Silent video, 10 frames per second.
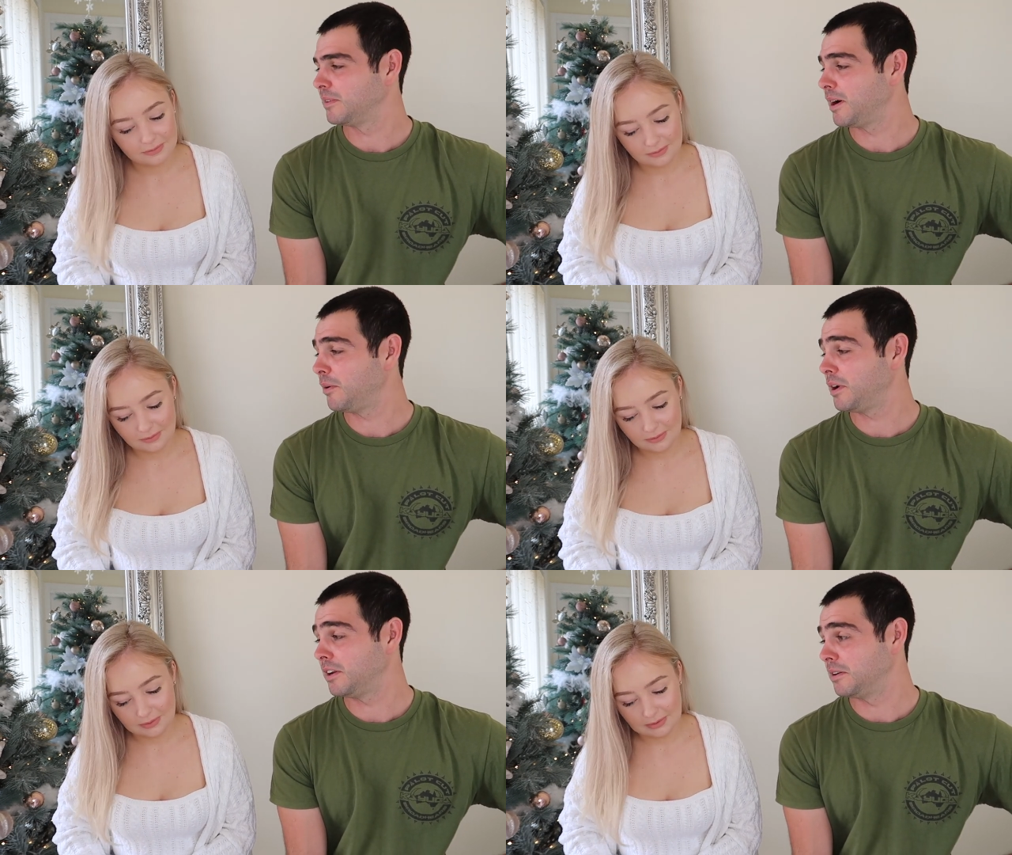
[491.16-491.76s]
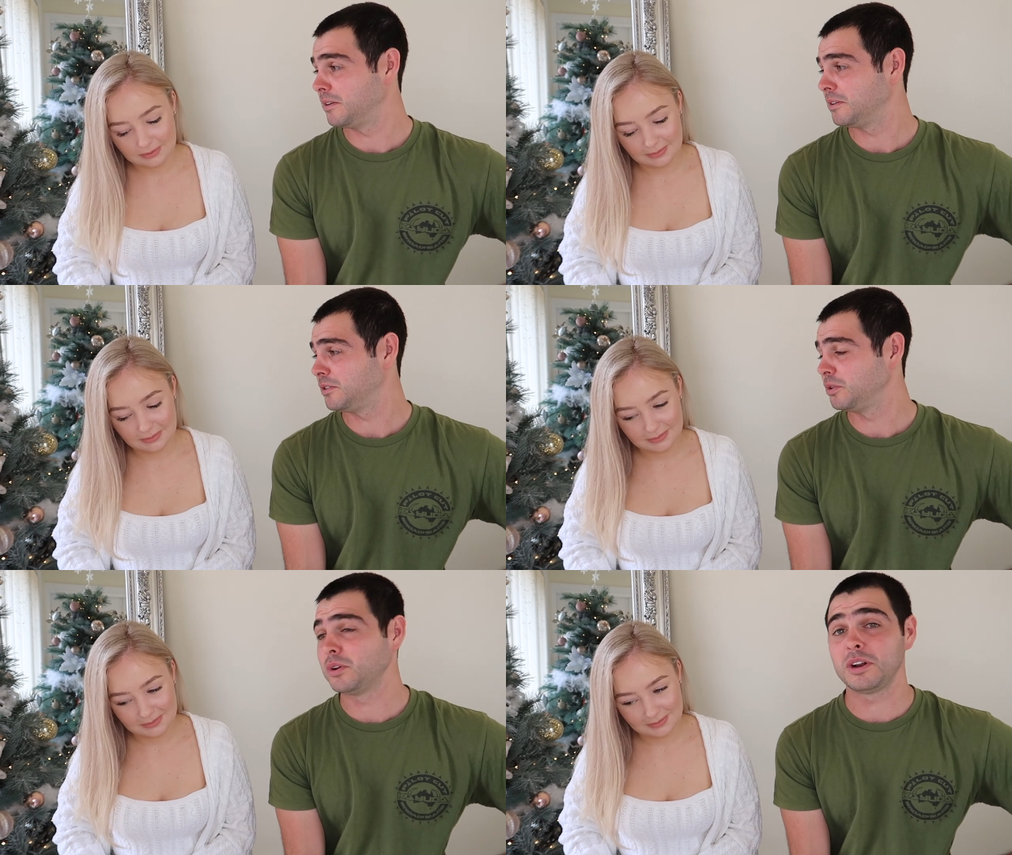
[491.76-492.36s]
Speaker 1: I went
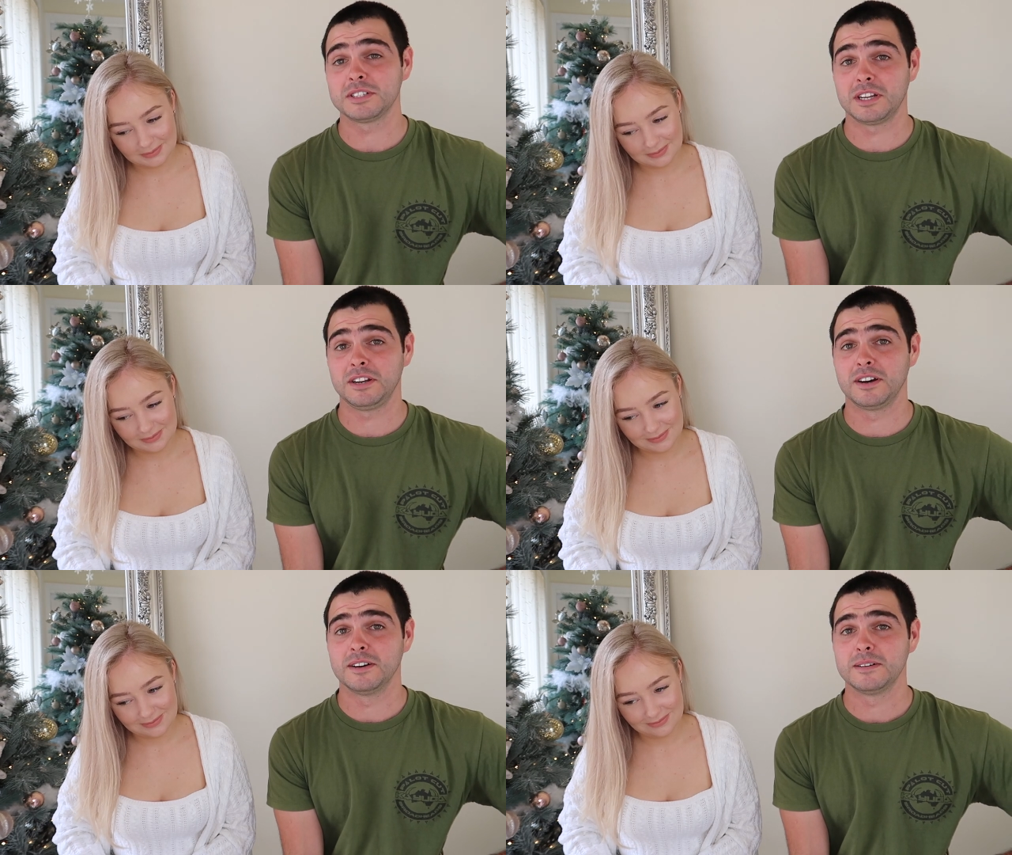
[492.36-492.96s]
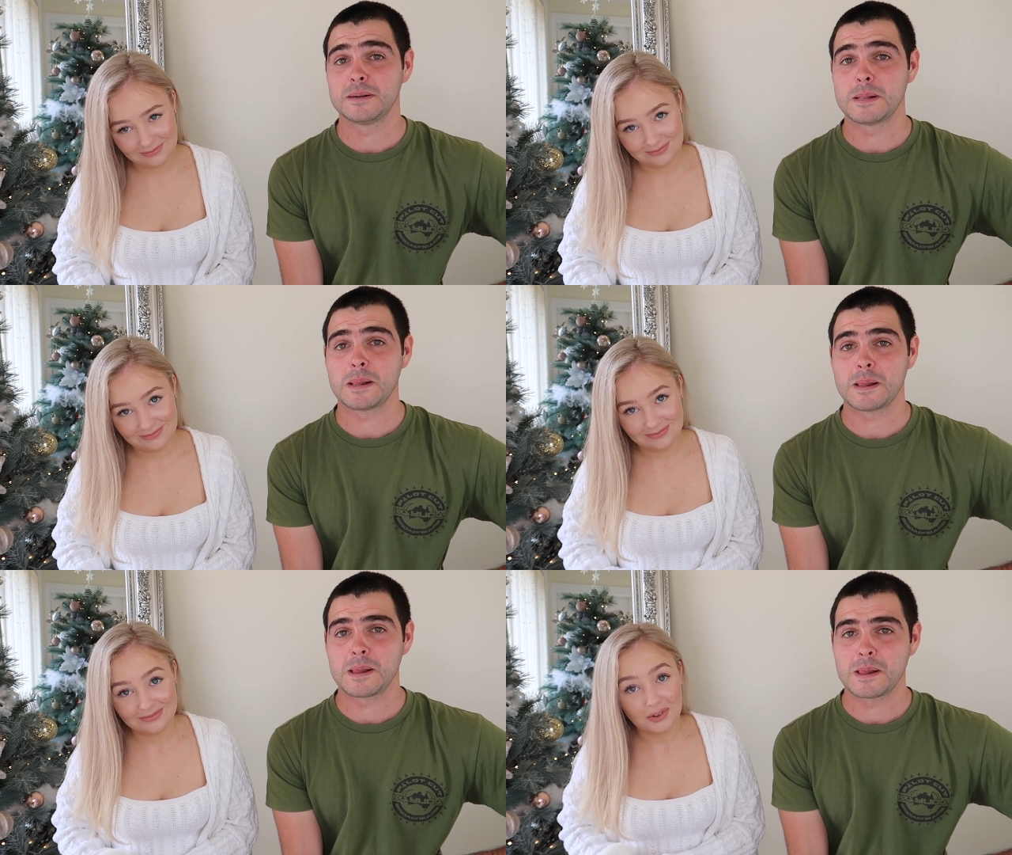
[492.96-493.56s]
$2 under.
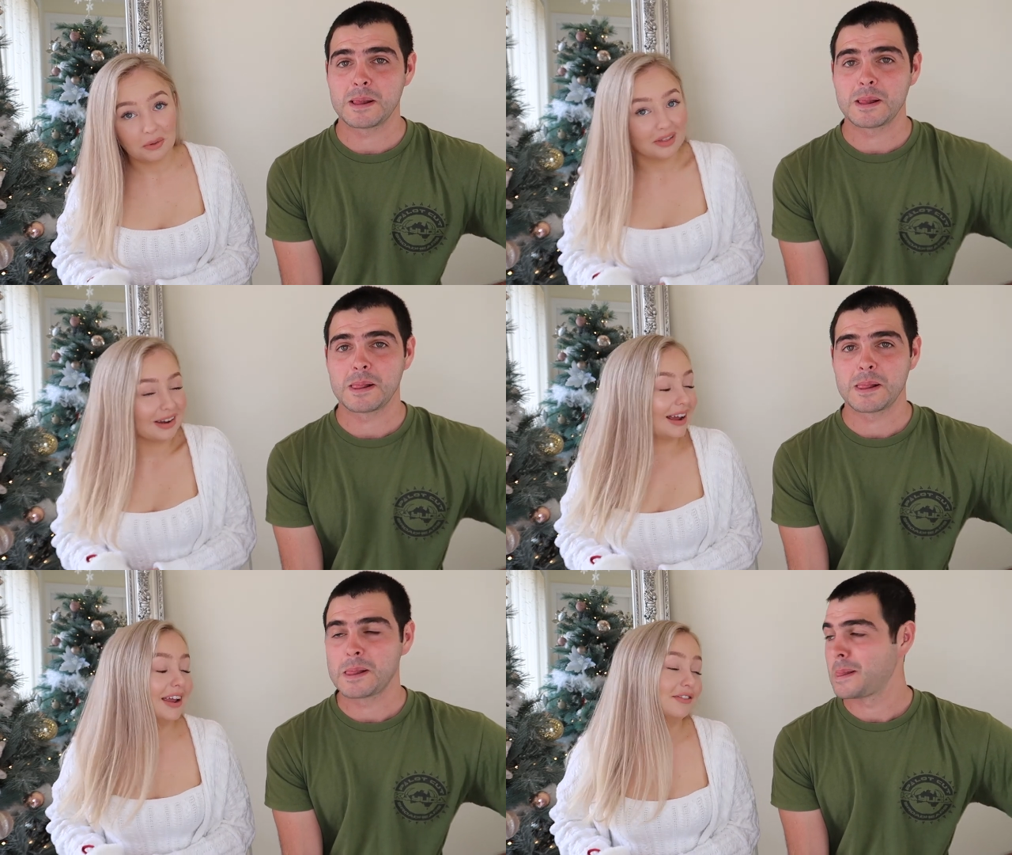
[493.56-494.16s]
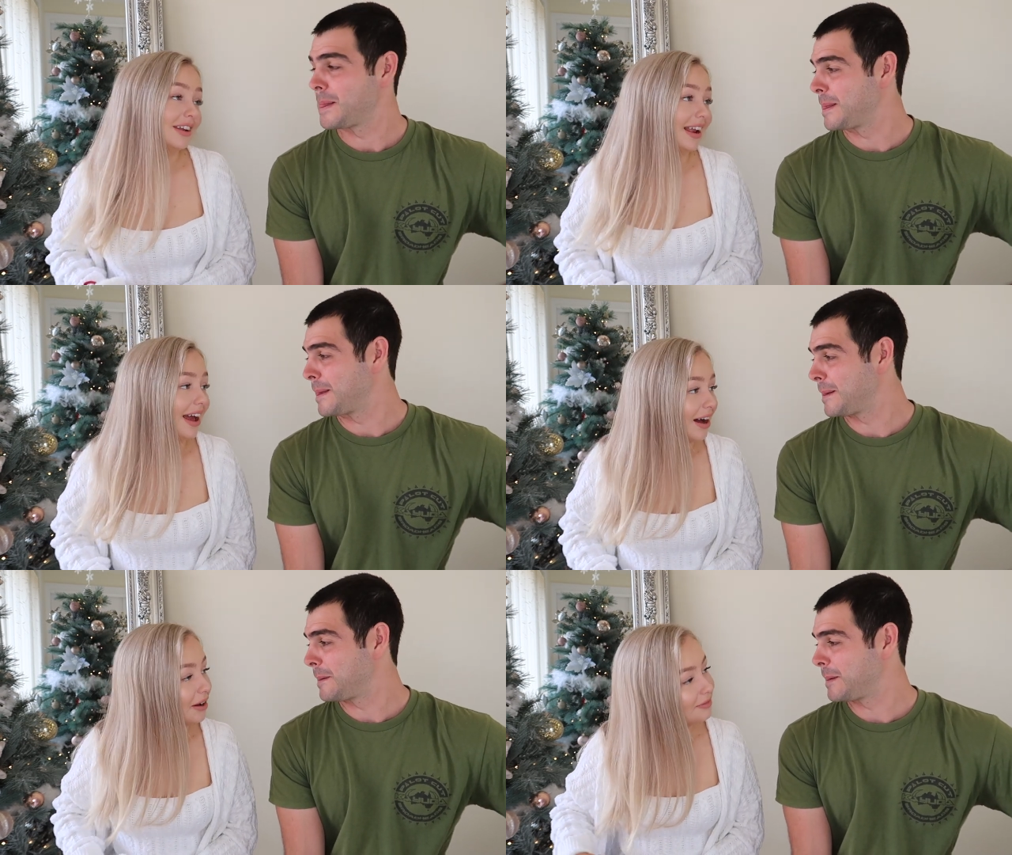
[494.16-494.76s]
Speaker 2: Well, then I evened it
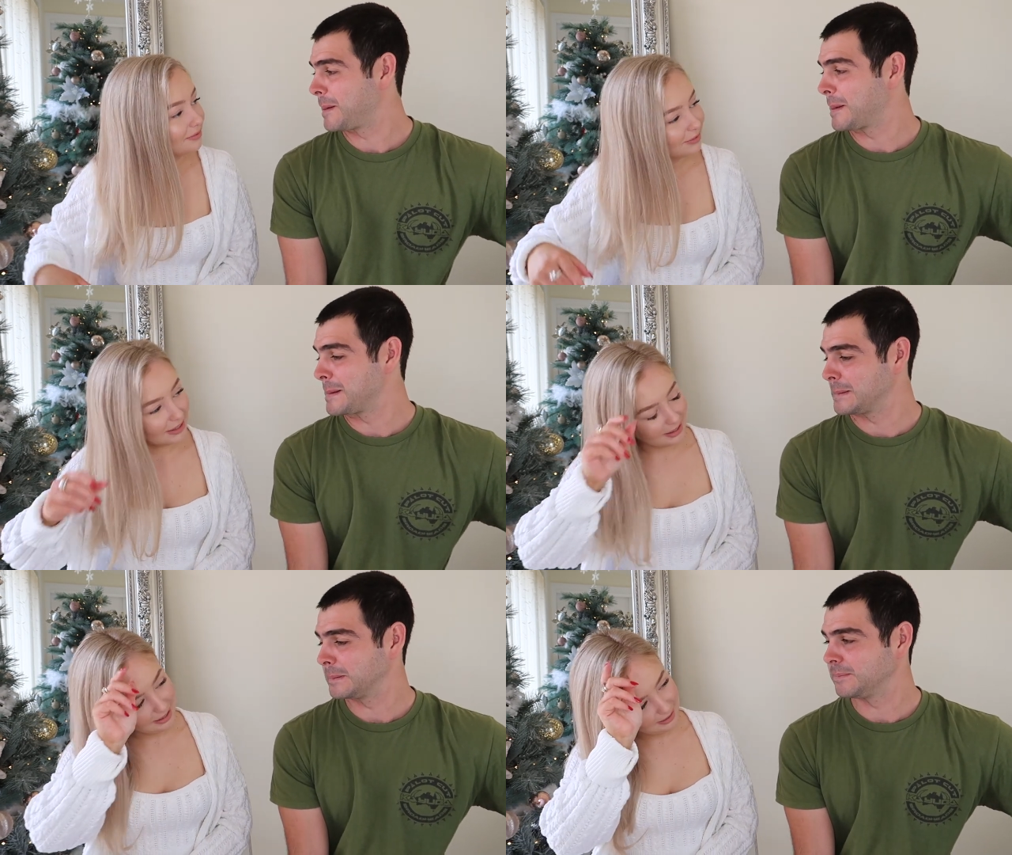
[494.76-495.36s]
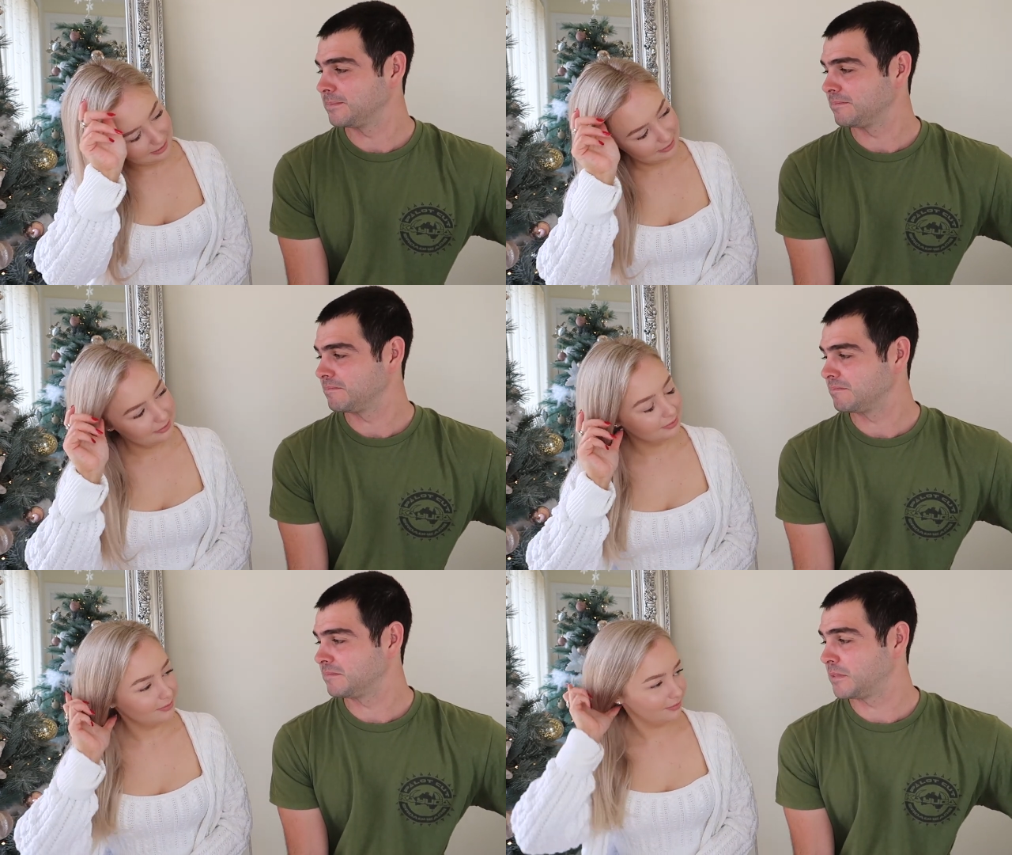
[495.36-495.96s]
out, really.
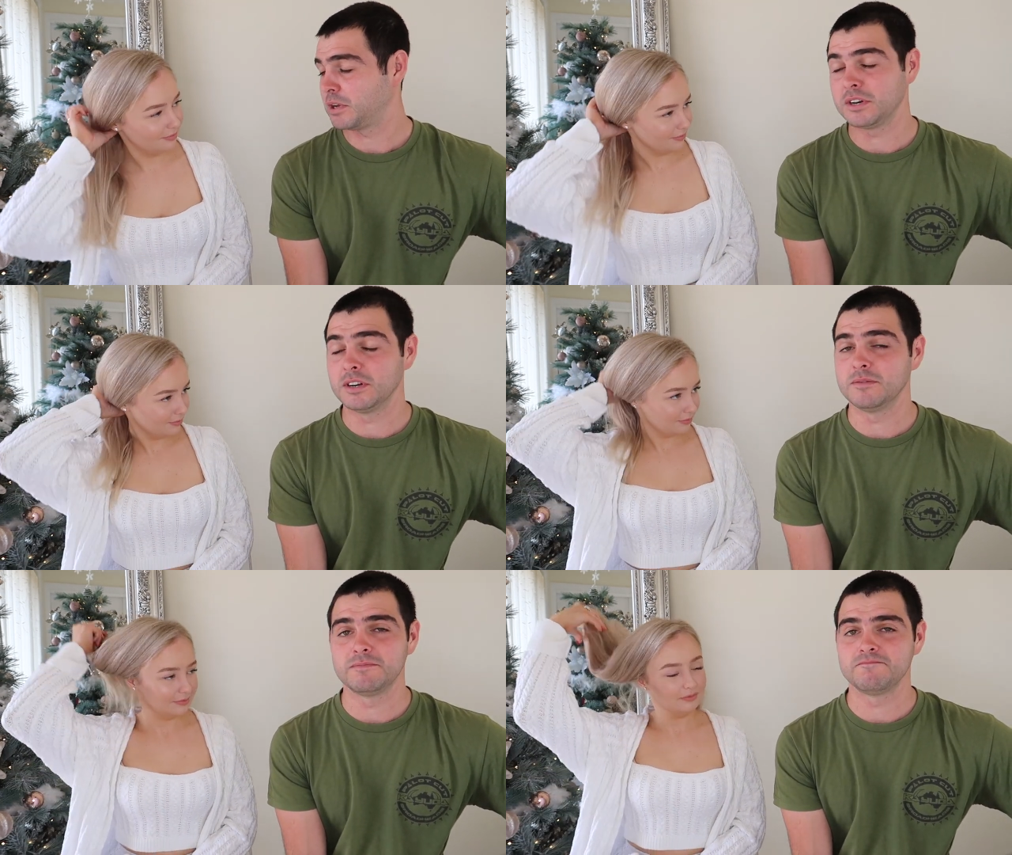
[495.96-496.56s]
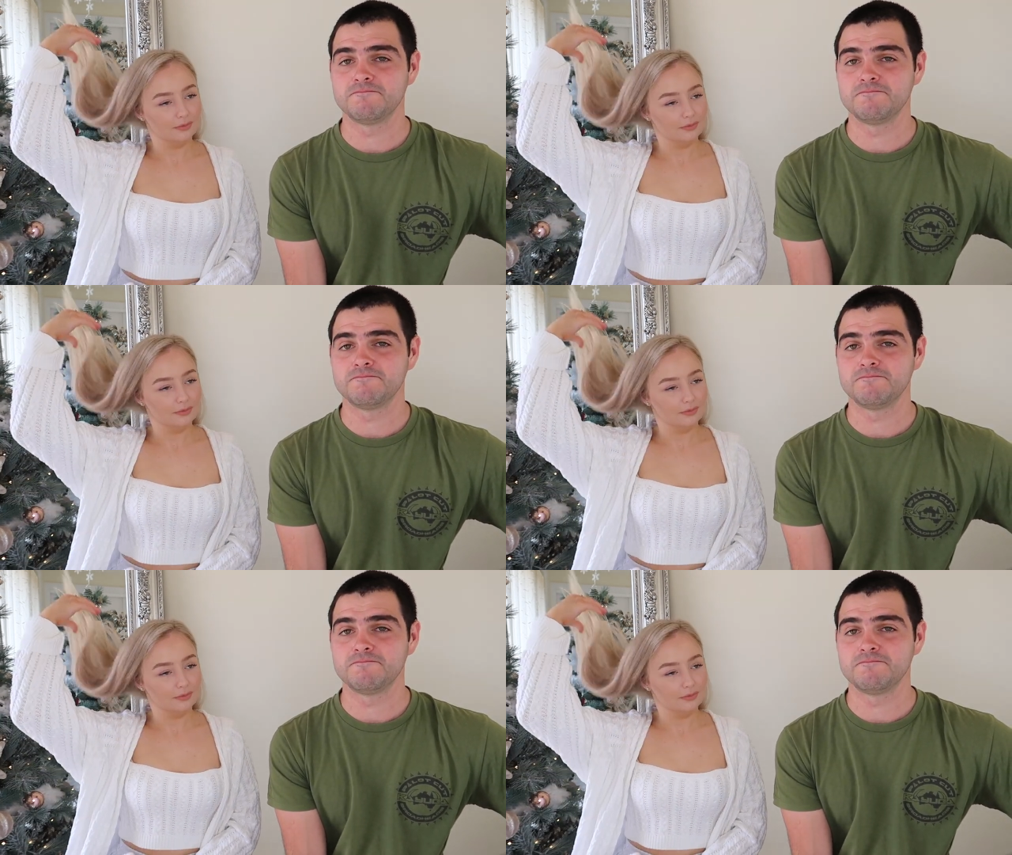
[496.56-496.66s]
Speaker 1: No, you didn't.